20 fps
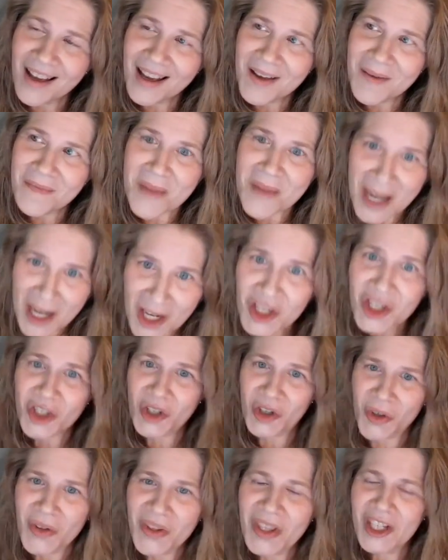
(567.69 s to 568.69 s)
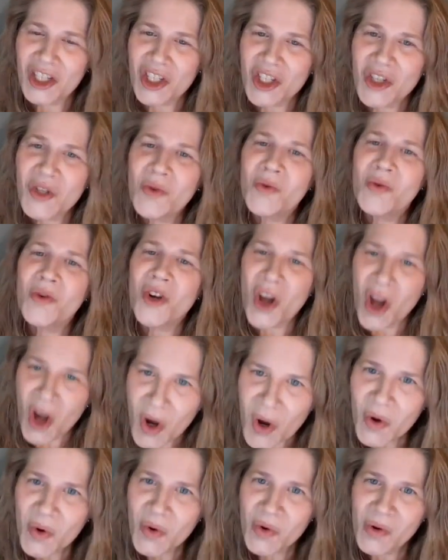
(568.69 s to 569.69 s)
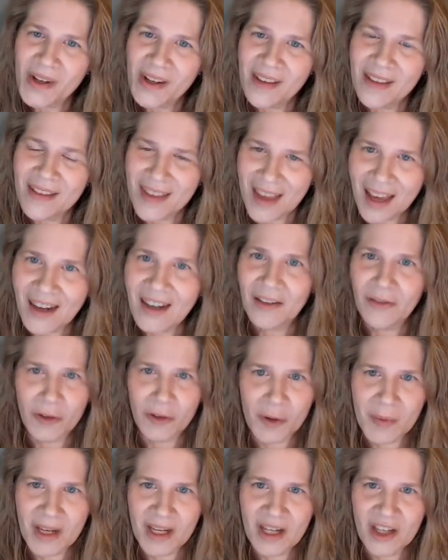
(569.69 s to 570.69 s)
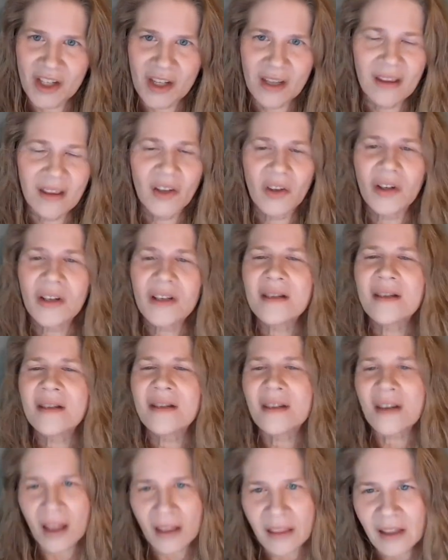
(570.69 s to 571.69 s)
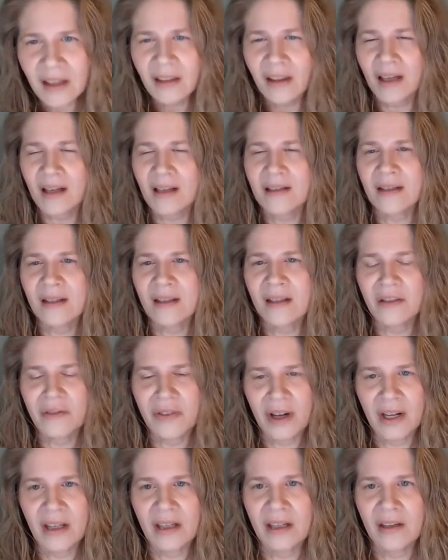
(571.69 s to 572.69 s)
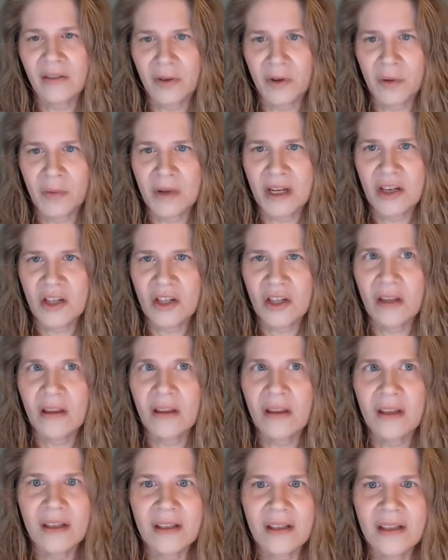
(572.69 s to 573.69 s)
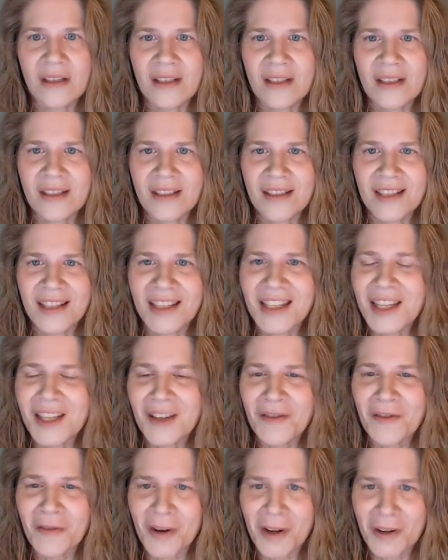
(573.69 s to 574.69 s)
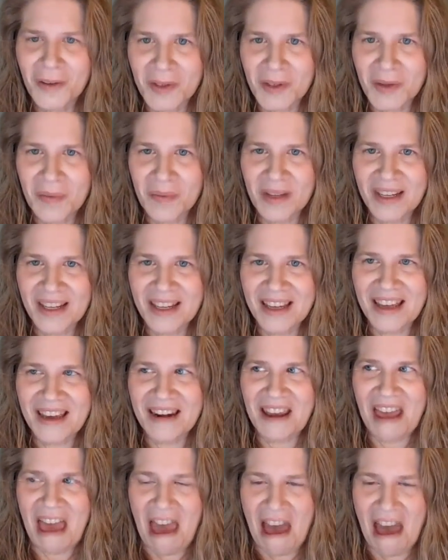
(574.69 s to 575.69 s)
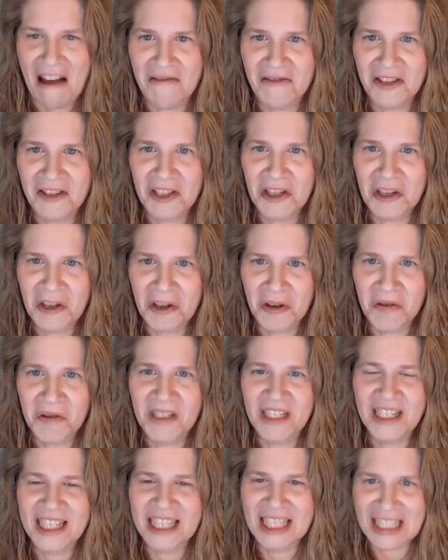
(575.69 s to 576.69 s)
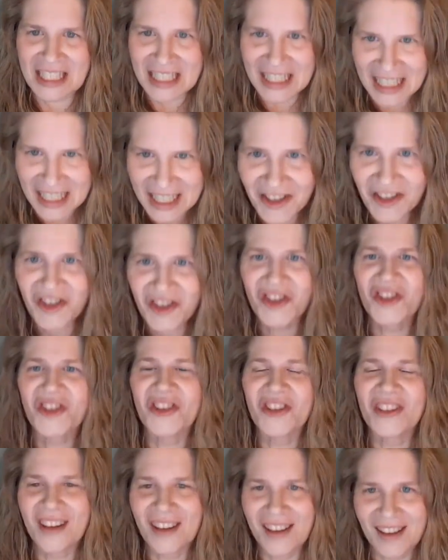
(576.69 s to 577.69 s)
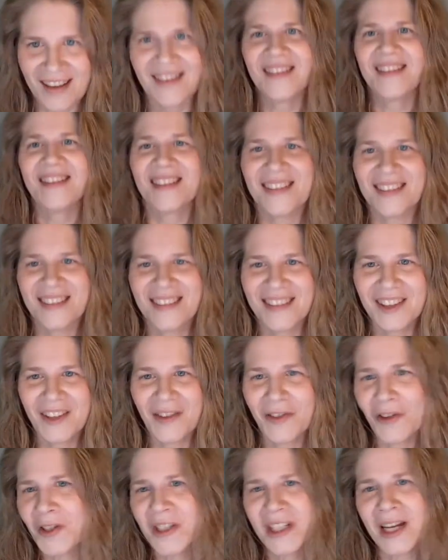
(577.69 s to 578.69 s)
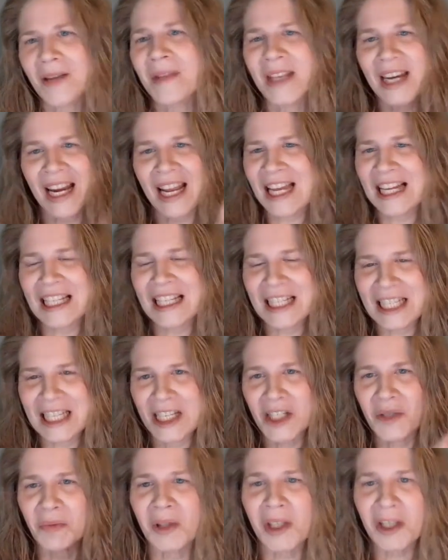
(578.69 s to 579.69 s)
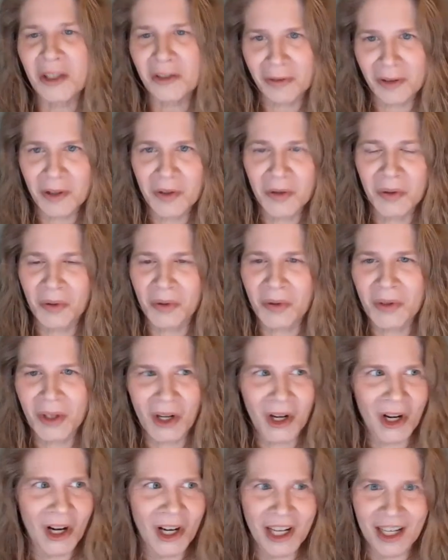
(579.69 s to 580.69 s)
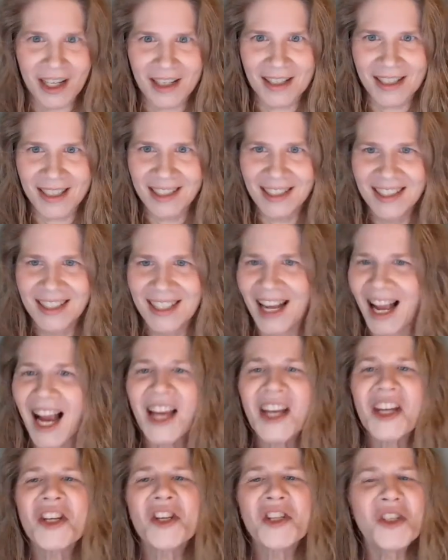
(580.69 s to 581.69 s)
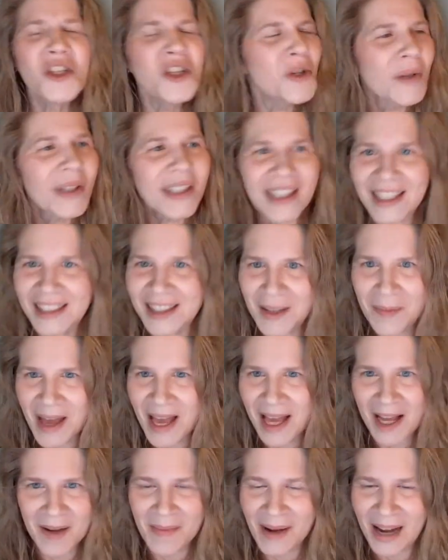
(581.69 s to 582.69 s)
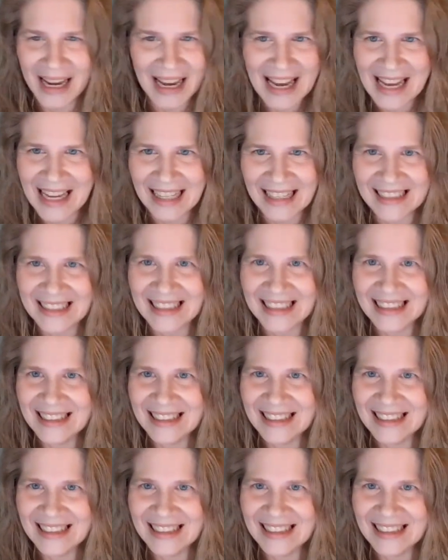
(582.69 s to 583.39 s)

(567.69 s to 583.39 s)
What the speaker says: make sure that you know that information. There is nothing like solidifying information than to get in front of somebody and have to go to teach it. The first time that I had to teach blood flow through the heart, I knew it like the back of my hand.